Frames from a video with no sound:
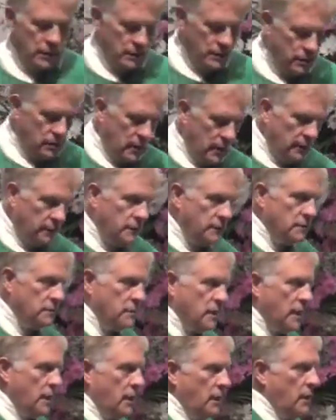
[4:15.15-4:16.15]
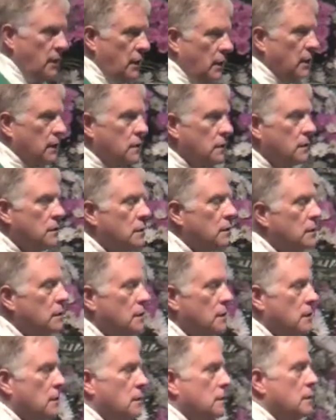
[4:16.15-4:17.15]
He said the day
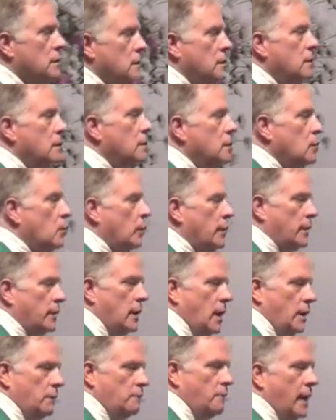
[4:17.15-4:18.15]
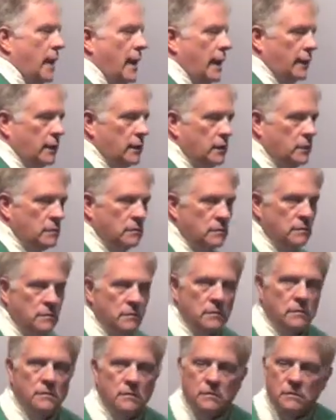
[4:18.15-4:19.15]
we got
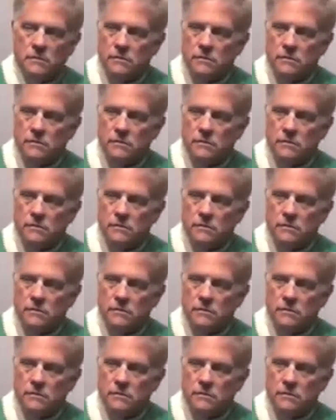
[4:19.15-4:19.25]
back,